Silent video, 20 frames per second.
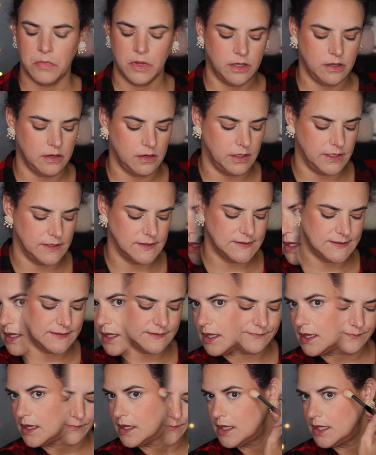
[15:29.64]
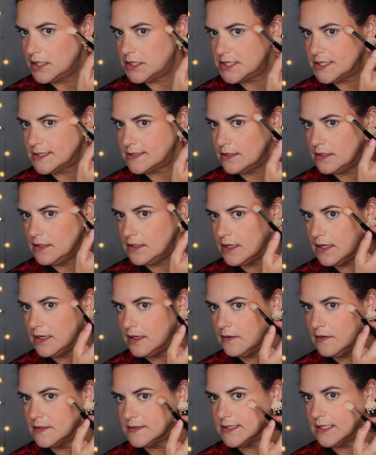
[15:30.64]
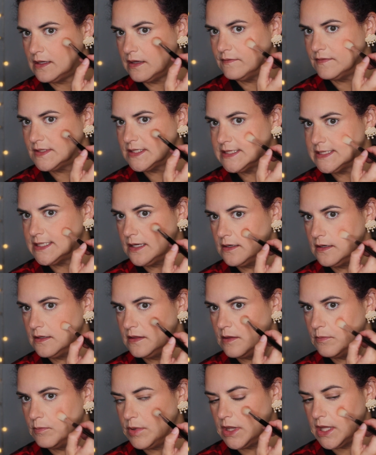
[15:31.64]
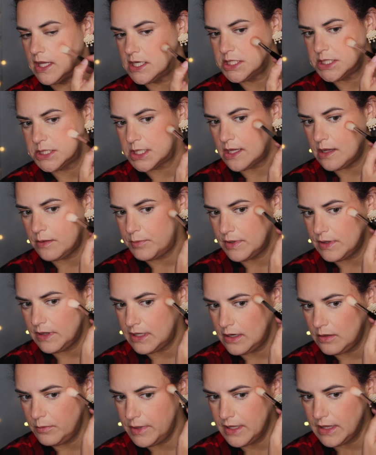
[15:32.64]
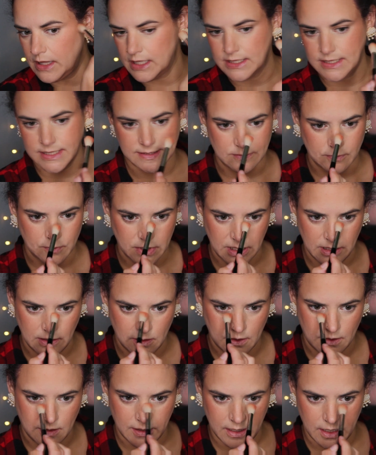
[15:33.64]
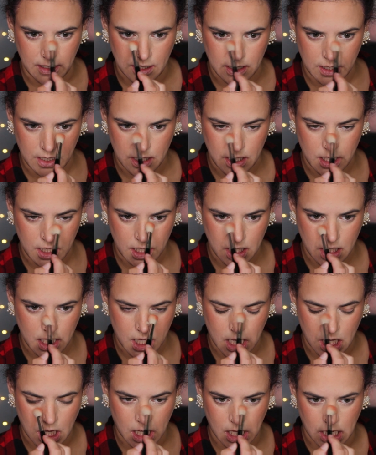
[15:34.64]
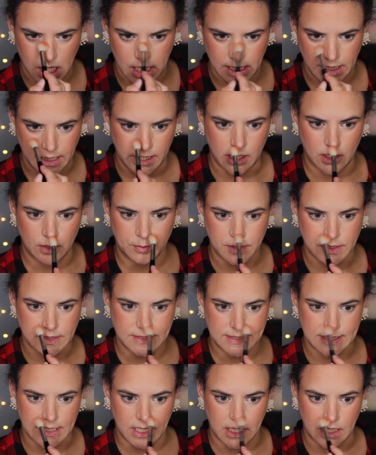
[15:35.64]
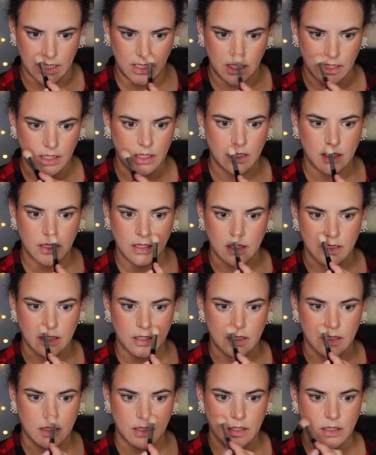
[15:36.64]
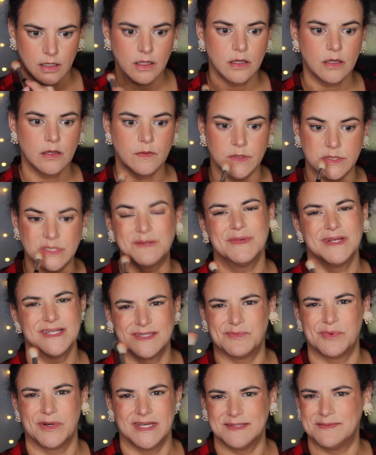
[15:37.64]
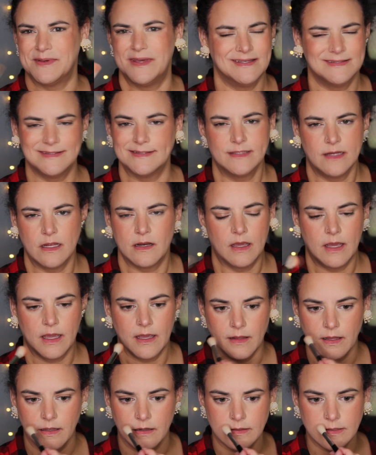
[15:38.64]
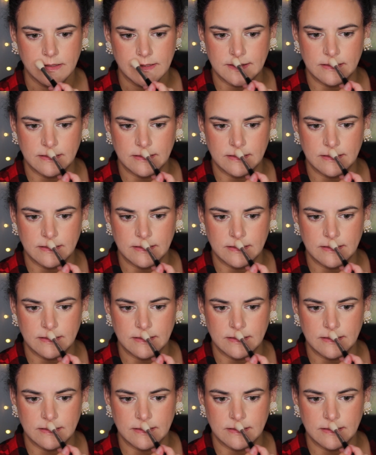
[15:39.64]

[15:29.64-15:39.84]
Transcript: Curious. It just kind of looks like I've extended the blush up a little bit. Like it doesn't really look like highlighter per se, which I'm not surprised by because it's not a highlighter.